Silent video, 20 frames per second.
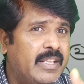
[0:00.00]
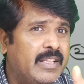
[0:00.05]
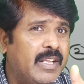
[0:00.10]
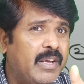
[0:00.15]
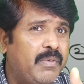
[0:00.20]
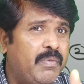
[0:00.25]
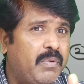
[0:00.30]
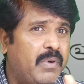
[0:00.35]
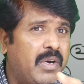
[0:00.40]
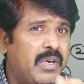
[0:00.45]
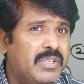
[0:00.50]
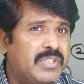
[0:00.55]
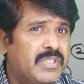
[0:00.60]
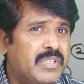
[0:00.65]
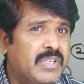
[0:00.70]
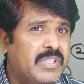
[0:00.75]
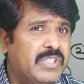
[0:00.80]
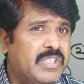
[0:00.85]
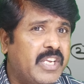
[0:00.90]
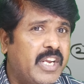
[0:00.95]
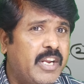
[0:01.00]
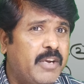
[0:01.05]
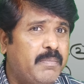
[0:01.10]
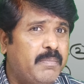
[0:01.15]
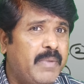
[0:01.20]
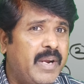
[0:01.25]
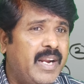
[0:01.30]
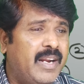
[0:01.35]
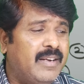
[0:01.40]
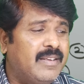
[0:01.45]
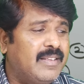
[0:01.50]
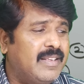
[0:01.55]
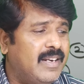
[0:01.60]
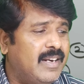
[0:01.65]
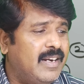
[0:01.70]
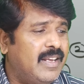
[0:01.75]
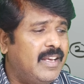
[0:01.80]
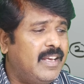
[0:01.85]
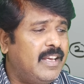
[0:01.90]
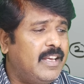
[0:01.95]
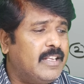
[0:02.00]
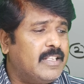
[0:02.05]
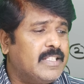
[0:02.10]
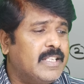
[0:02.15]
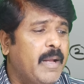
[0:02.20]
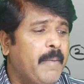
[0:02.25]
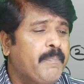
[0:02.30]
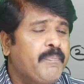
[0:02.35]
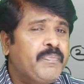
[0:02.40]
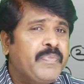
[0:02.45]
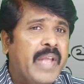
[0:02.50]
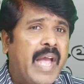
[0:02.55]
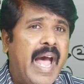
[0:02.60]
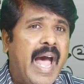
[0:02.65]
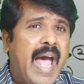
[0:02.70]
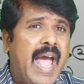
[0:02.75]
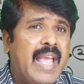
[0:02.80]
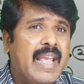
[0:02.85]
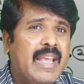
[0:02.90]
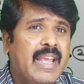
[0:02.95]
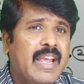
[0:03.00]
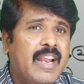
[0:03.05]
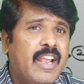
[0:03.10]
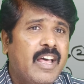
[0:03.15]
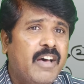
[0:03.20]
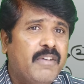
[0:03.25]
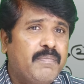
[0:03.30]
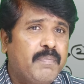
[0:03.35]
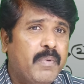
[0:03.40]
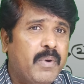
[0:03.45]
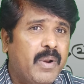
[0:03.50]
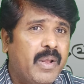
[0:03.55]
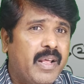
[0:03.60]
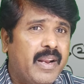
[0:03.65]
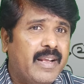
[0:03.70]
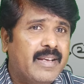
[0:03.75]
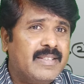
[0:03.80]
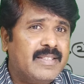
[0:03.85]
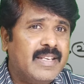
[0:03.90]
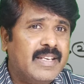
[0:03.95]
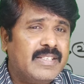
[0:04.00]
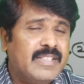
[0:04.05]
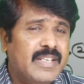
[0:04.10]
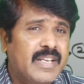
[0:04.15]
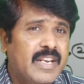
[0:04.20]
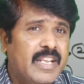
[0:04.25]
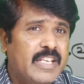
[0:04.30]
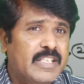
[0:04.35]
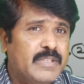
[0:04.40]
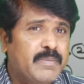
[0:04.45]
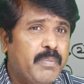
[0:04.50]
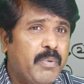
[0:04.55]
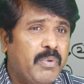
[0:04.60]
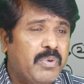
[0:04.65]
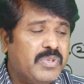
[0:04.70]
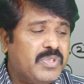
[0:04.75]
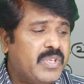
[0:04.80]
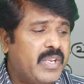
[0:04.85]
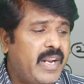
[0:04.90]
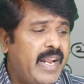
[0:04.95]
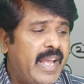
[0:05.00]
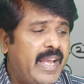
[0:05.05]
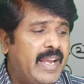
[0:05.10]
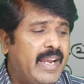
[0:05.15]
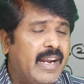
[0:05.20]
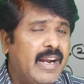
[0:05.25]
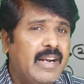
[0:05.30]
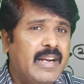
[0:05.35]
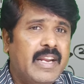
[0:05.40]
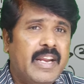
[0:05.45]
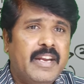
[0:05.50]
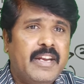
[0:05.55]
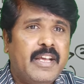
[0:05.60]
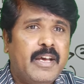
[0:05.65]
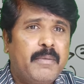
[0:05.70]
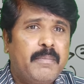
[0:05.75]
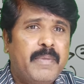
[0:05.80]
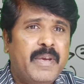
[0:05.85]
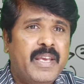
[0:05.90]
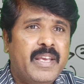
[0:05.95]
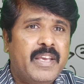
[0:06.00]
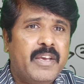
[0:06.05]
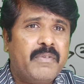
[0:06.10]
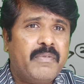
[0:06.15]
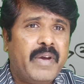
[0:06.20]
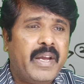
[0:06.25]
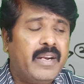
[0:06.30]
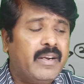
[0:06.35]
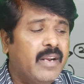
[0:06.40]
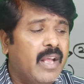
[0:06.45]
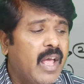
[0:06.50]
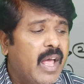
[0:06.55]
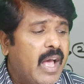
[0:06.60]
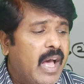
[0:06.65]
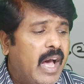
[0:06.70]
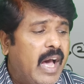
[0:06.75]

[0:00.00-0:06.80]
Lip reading: in the first statement, that is angle of polarization is Brewster angle theta b given,